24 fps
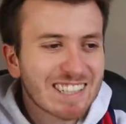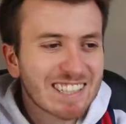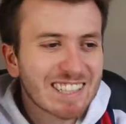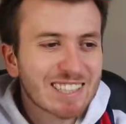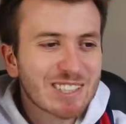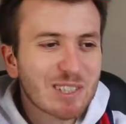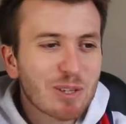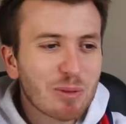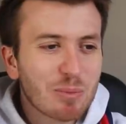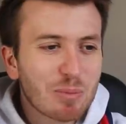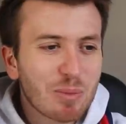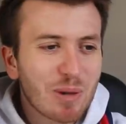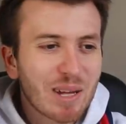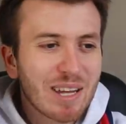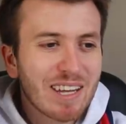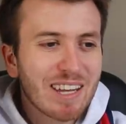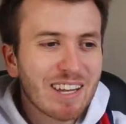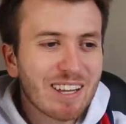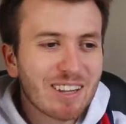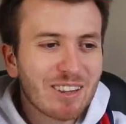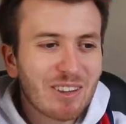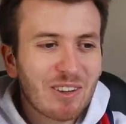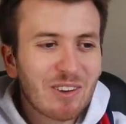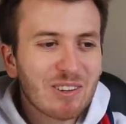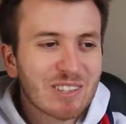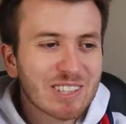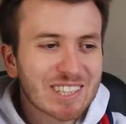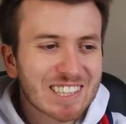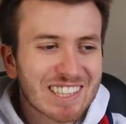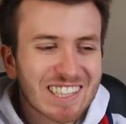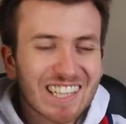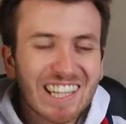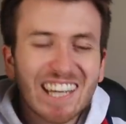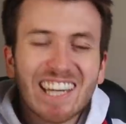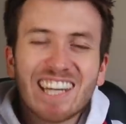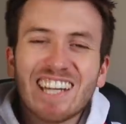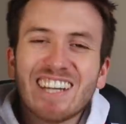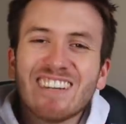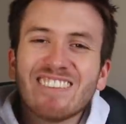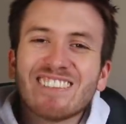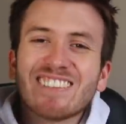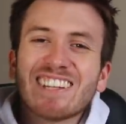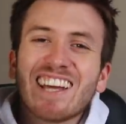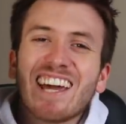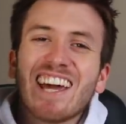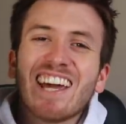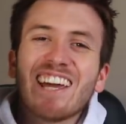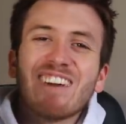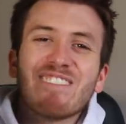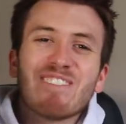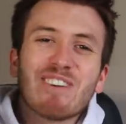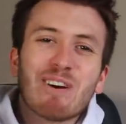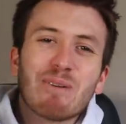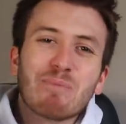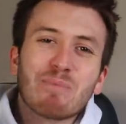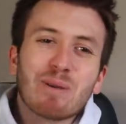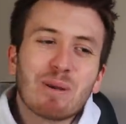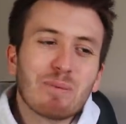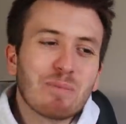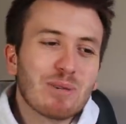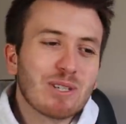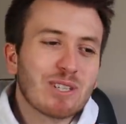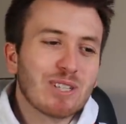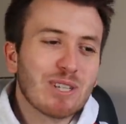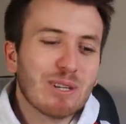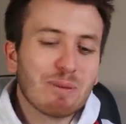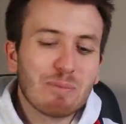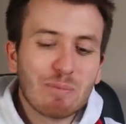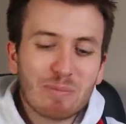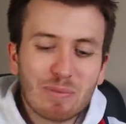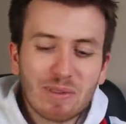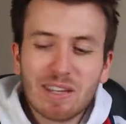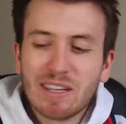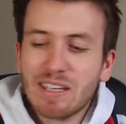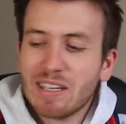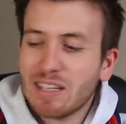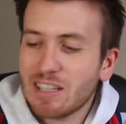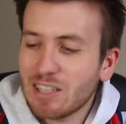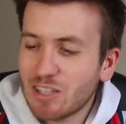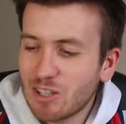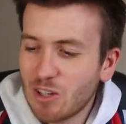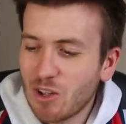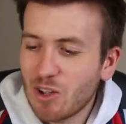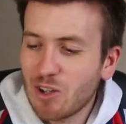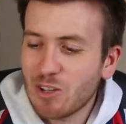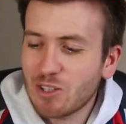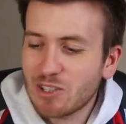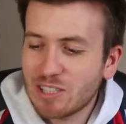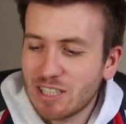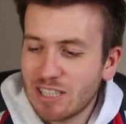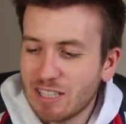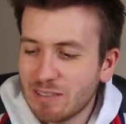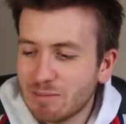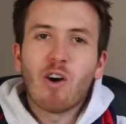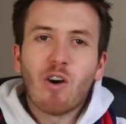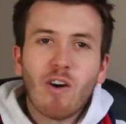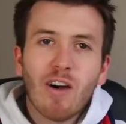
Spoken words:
that this could be a long-sleeved AFL Premiership Guernsey.